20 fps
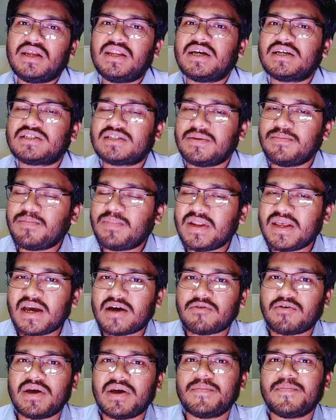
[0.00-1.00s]
simpler
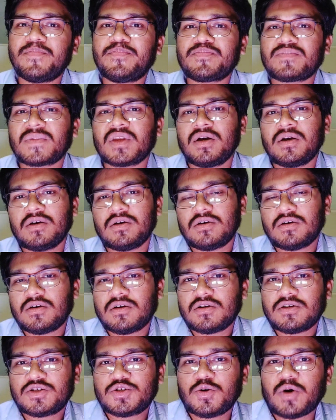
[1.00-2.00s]
way.
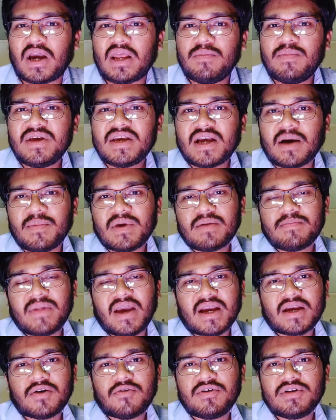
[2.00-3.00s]
So I'll be coming
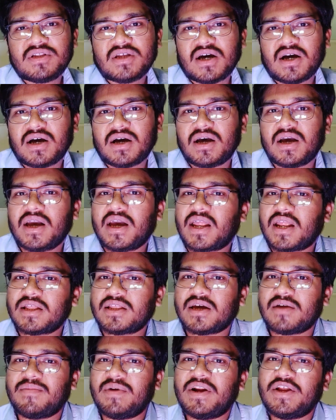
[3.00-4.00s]
back with
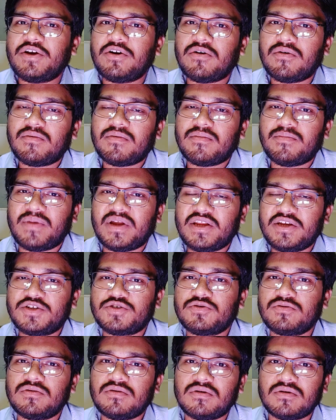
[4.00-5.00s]
another video very
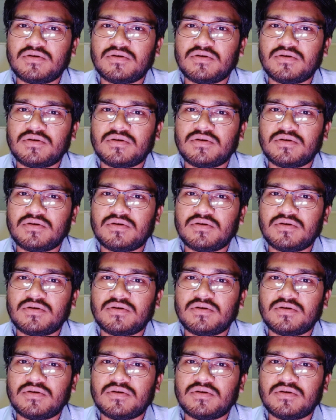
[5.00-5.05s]
soon,